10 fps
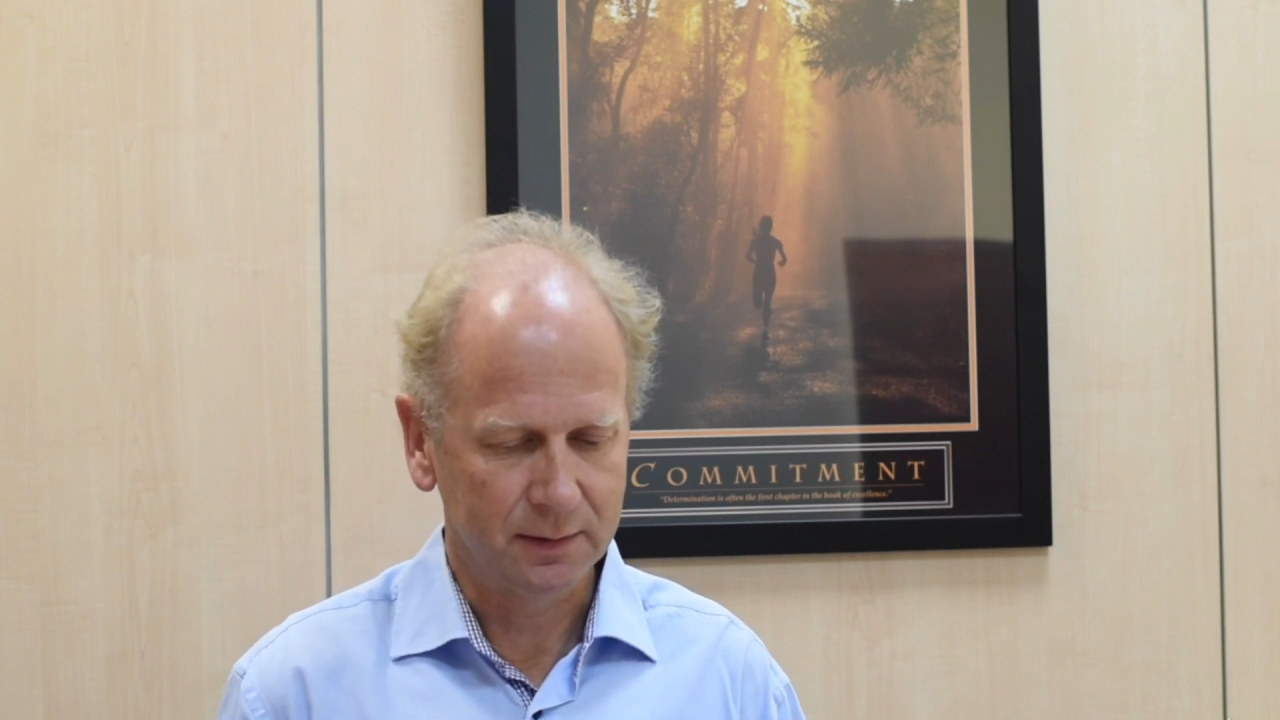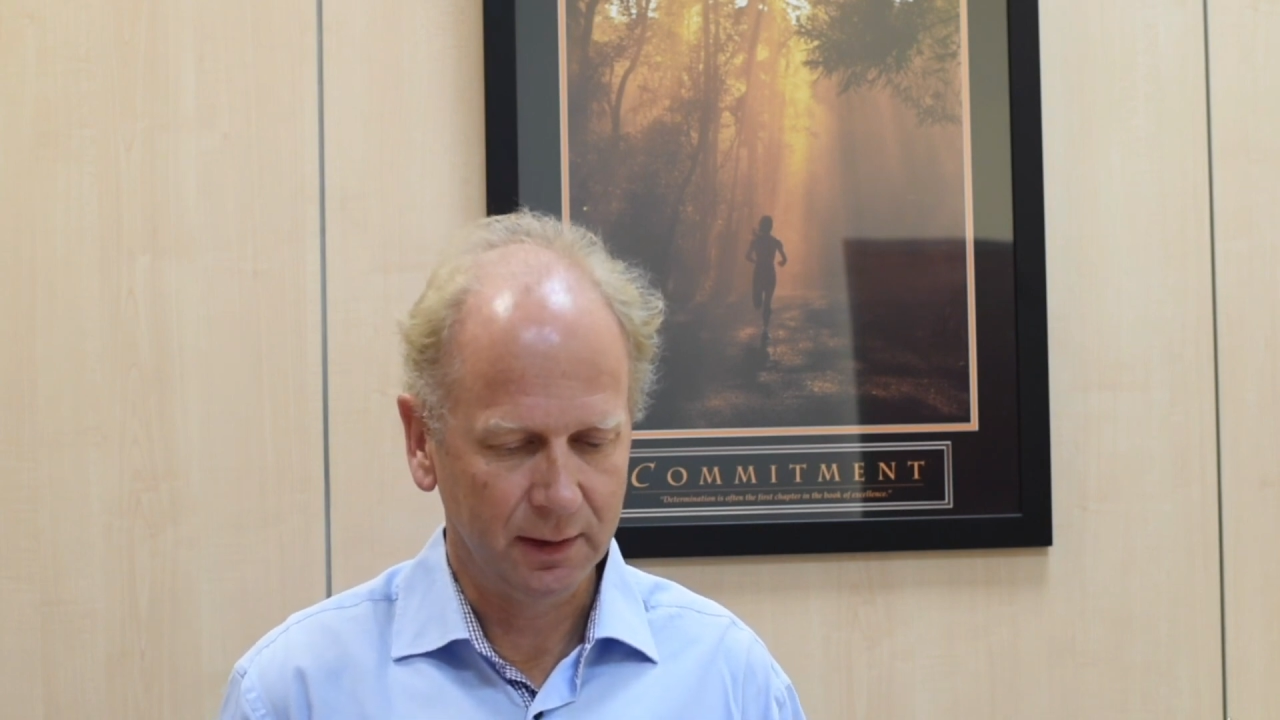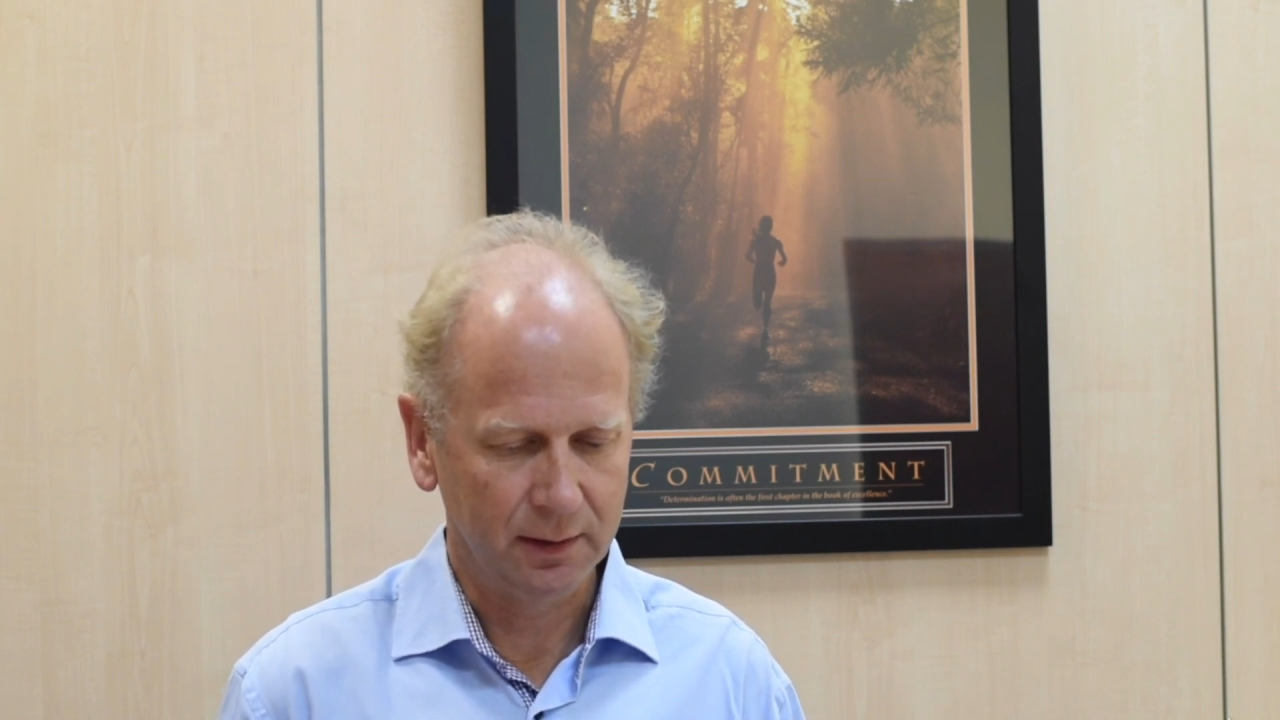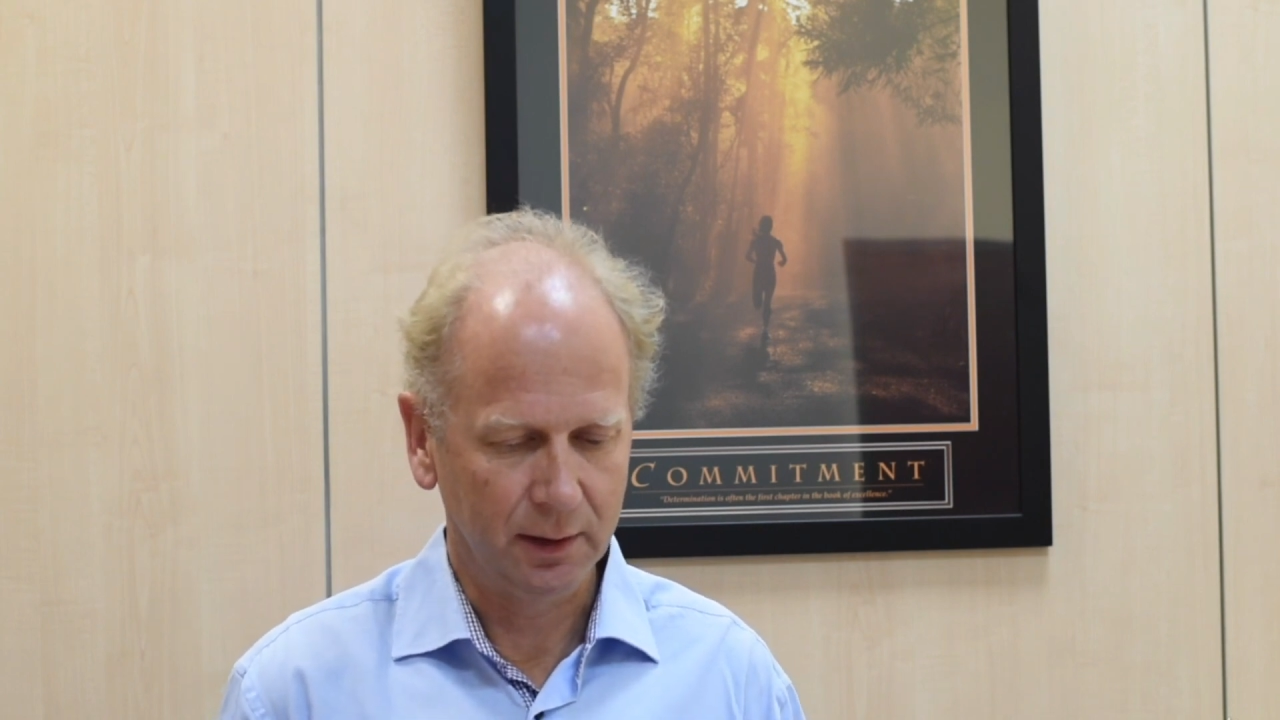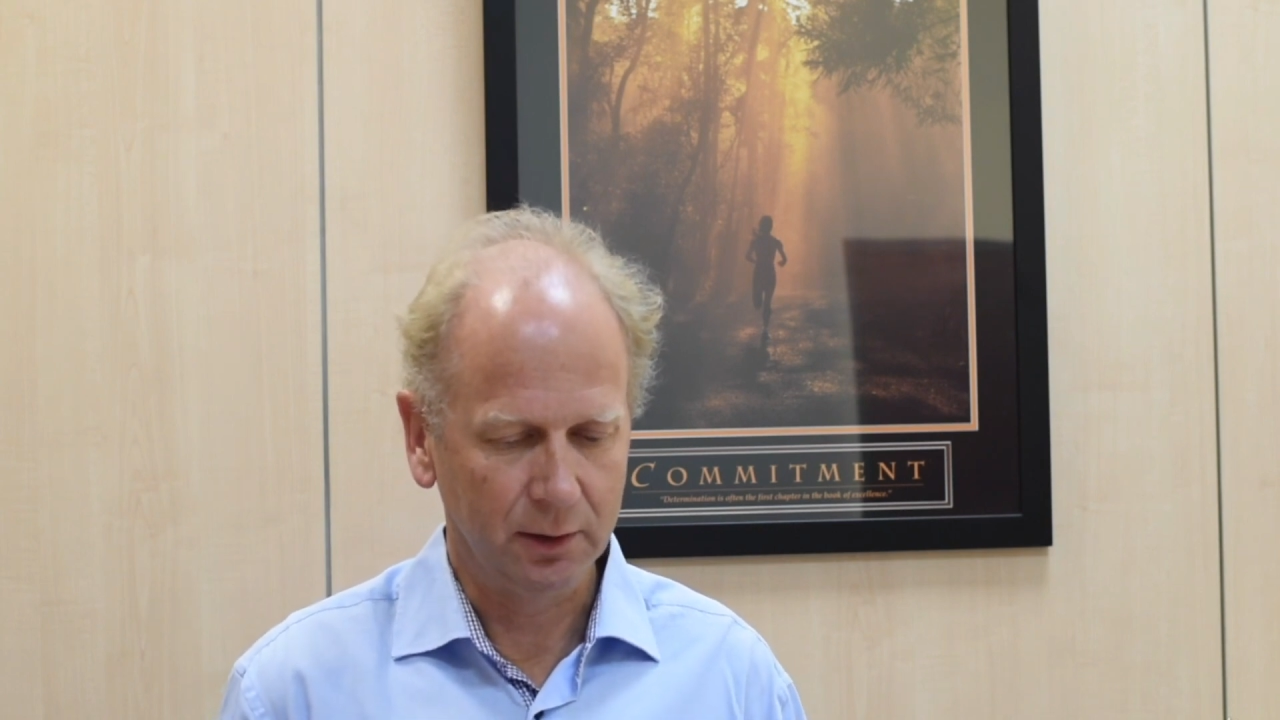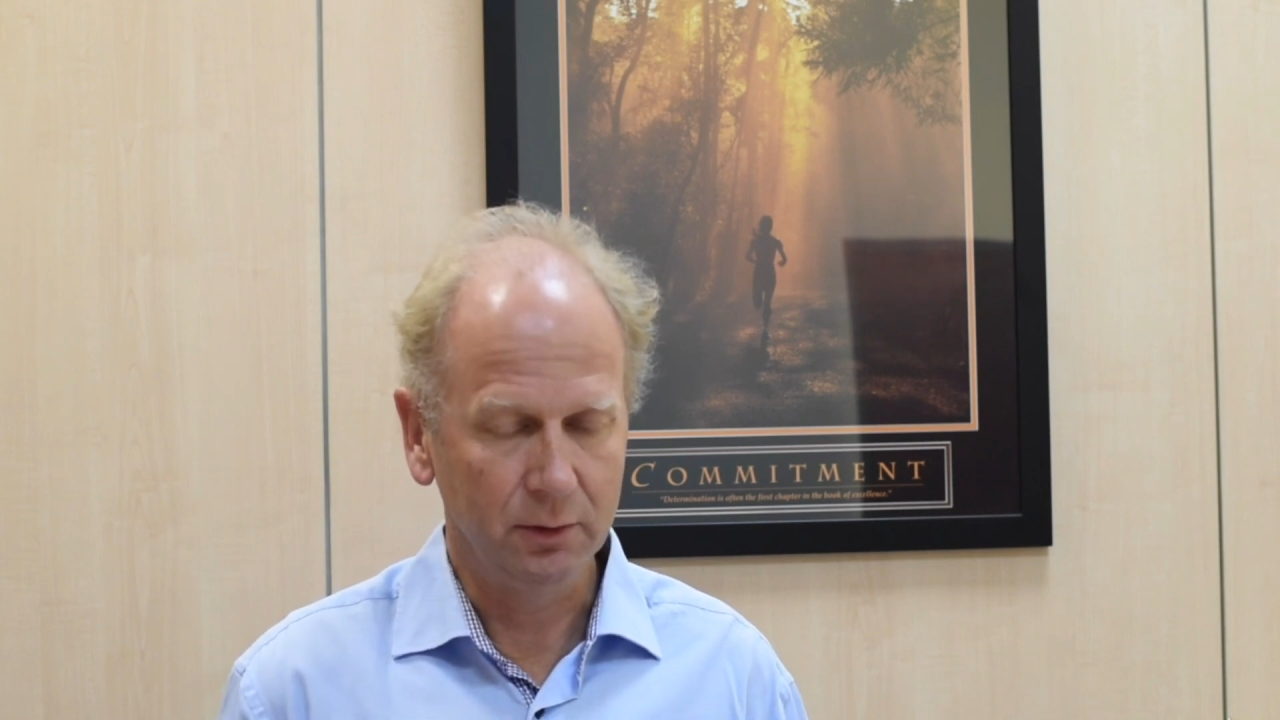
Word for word: etc.